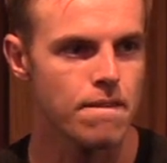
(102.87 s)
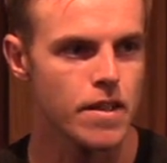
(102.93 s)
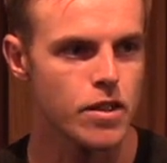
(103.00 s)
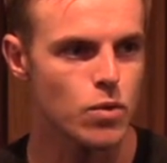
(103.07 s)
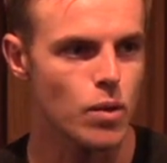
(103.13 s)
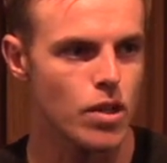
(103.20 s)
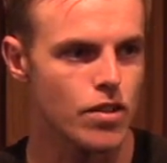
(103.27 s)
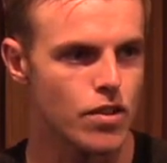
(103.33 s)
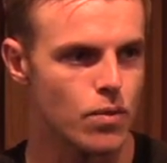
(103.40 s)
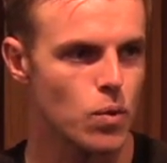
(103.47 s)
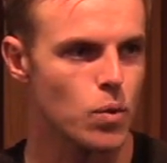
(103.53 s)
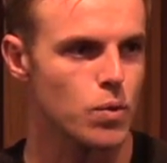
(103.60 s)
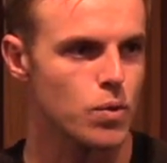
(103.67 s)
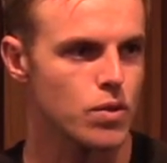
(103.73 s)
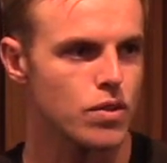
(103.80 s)
It's one of the
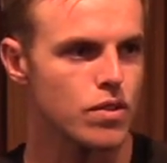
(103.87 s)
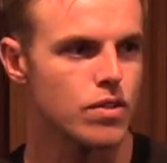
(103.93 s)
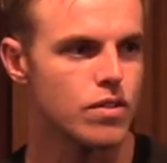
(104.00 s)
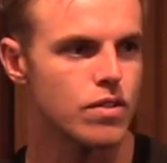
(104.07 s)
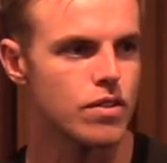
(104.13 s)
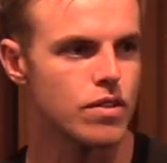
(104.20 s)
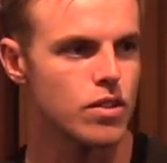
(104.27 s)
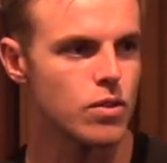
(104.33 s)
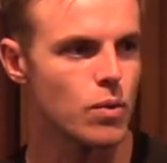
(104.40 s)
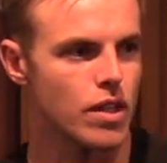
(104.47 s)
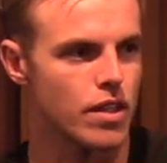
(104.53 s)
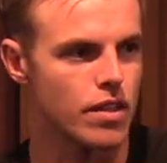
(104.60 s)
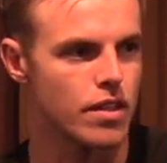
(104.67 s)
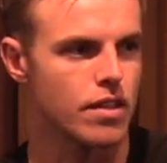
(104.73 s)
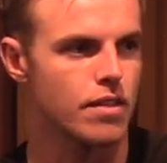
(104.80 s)
rules, it's one
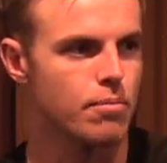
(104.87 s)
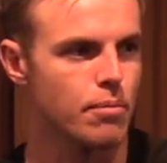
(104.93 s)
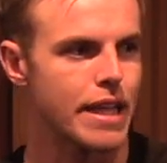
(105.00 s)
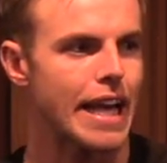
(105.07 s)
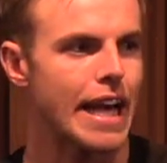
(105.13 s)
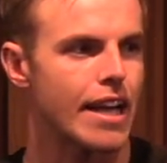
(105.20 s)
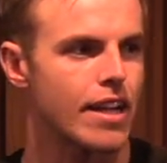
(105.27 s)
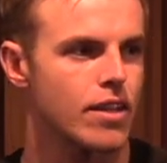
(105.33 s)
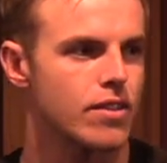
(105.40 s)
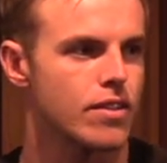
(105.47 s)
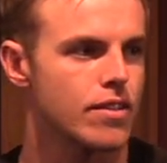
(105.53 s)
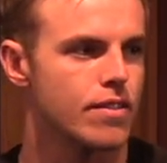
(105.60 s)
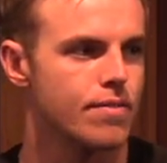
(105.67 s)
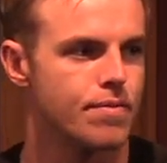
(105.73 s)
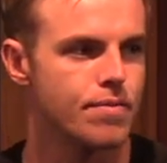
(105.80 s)
of the
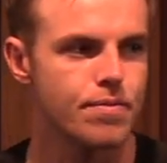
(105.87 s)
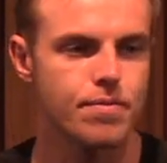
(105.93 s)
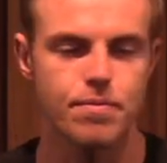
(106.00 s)
mechanical